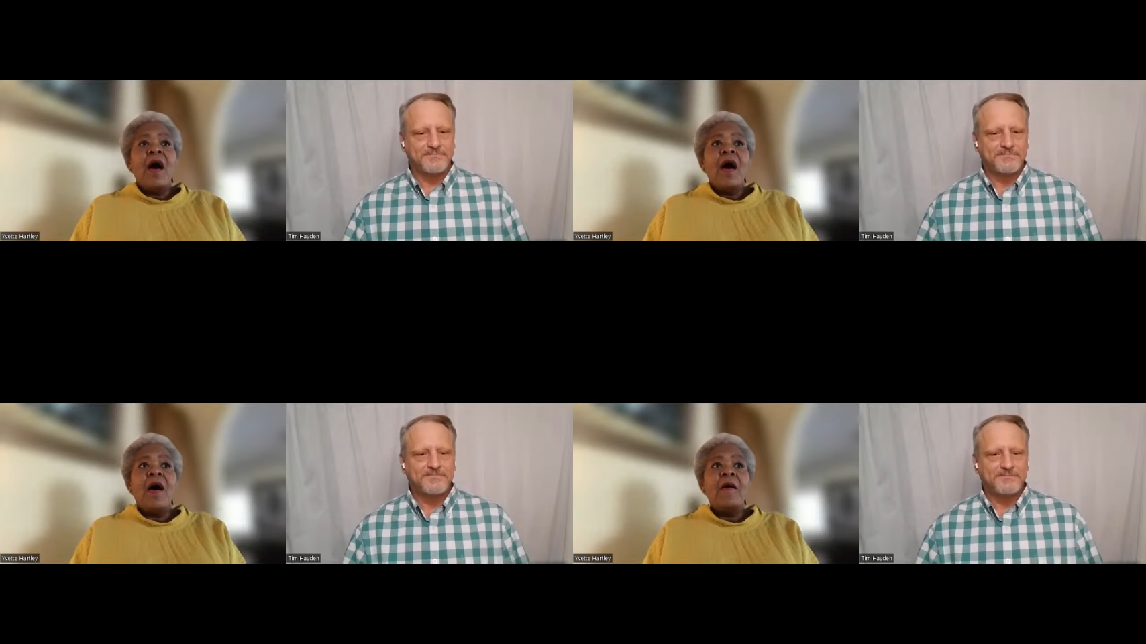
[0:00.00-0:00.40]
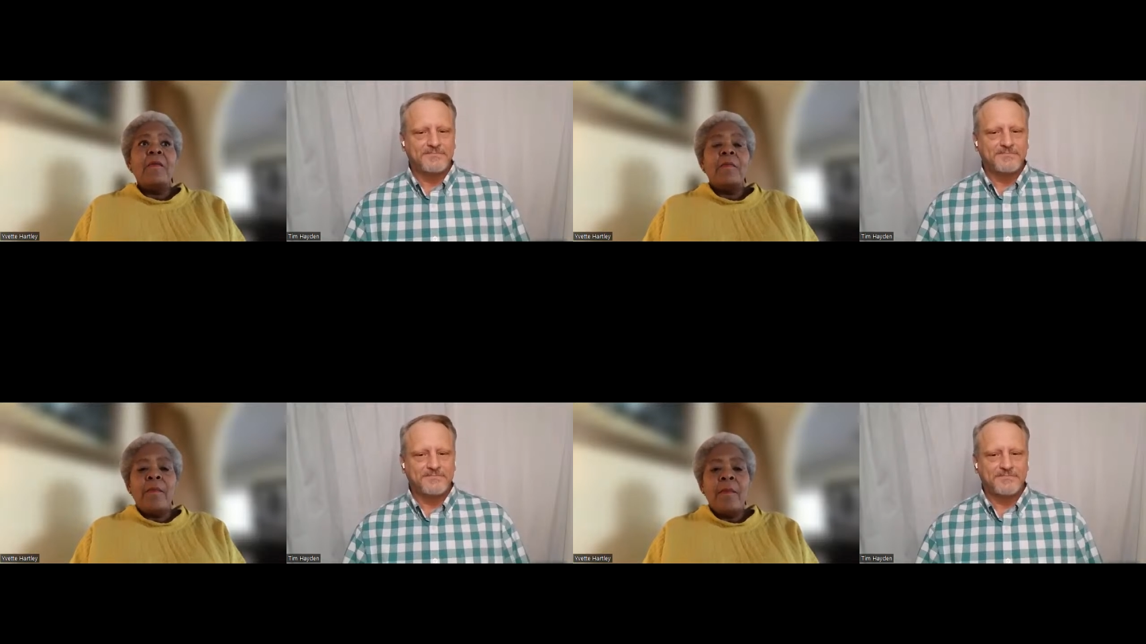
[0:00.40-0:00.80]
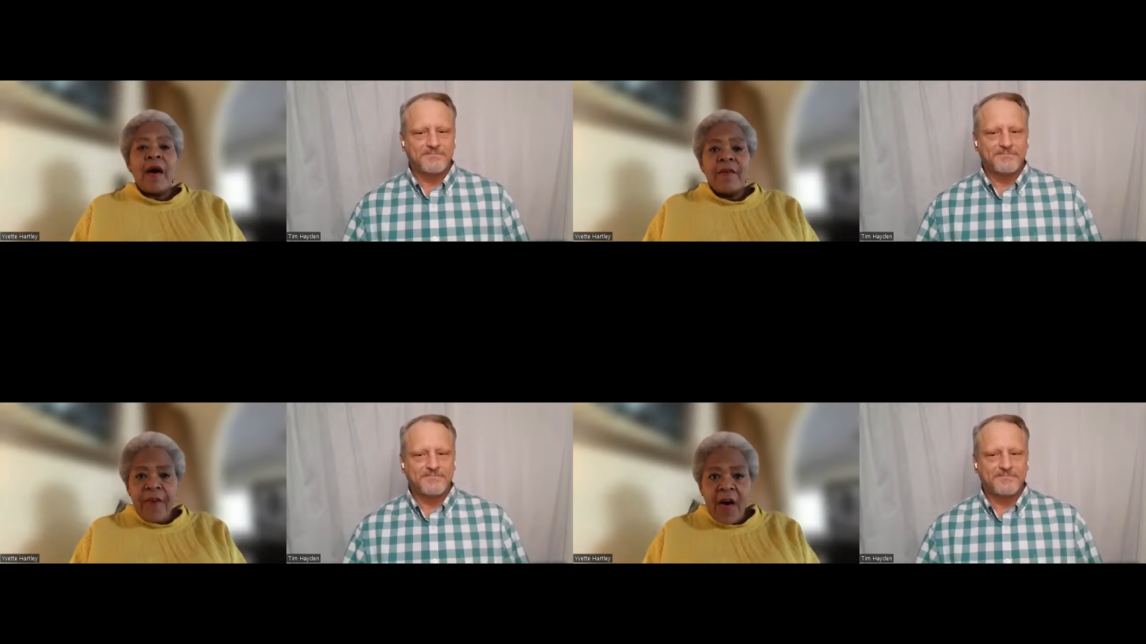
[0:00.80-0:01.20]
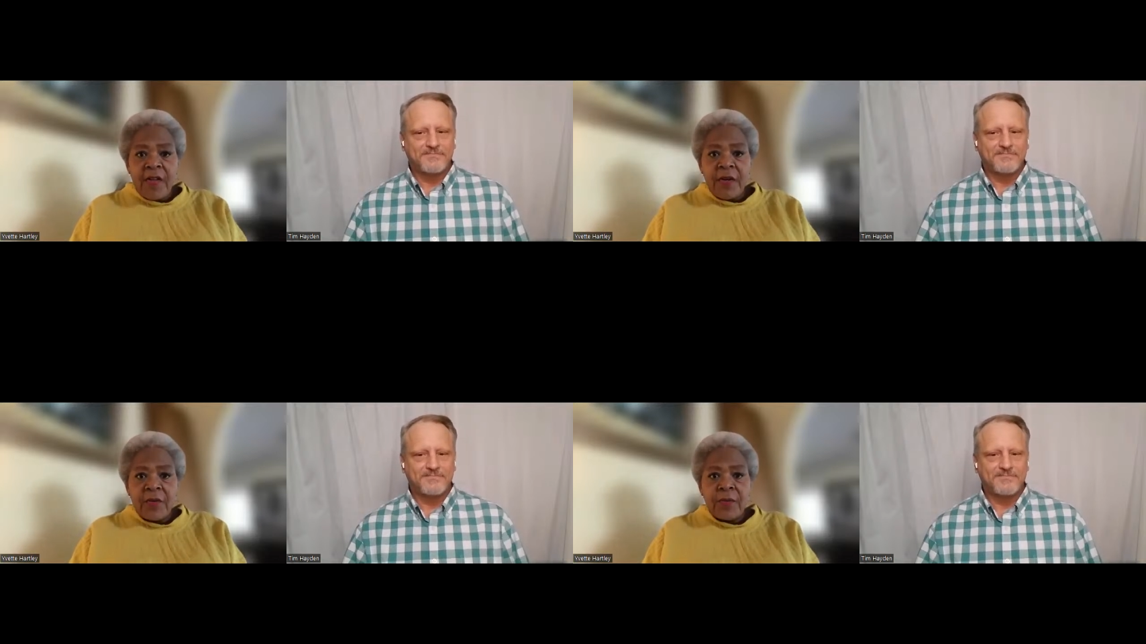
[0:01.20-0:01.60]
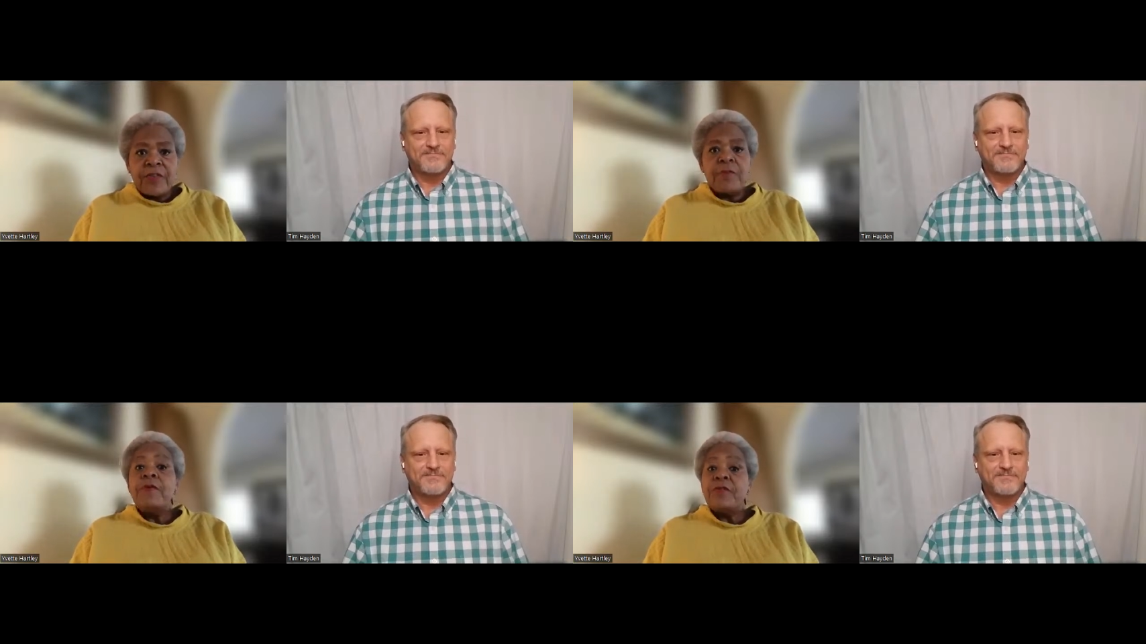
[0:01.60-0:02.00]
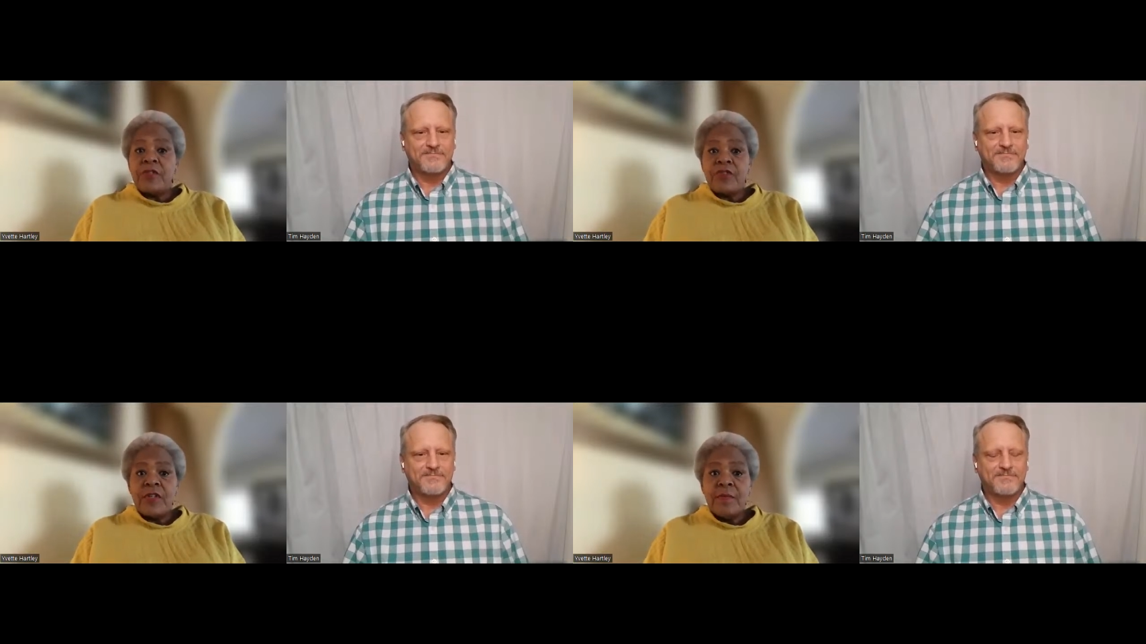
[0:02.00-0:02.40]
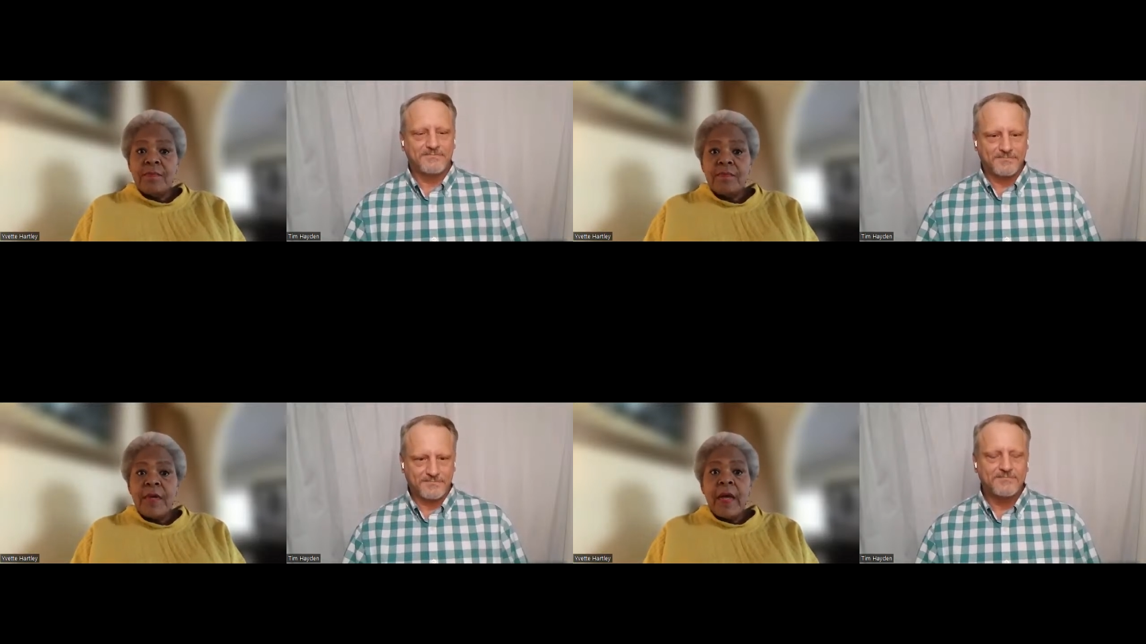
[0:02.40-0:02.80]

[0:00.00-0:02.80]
Speaker 1: Uh, my father was a musician.